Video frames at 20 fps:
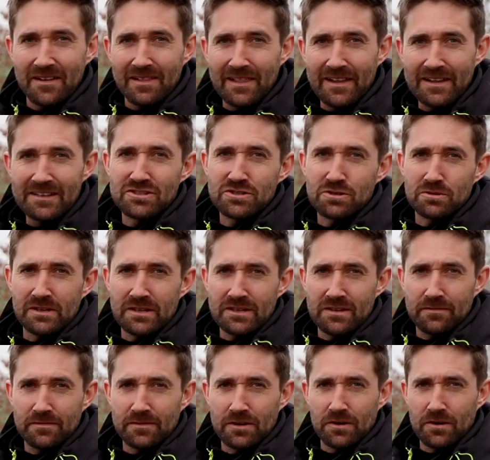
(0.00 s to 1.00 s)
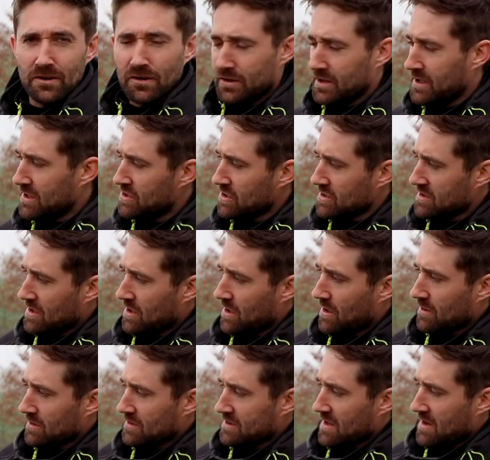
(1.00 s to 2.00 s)
literally the float only just
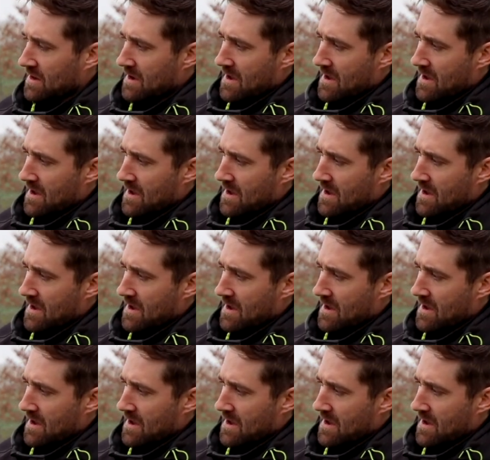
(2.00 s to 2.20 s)
cocked.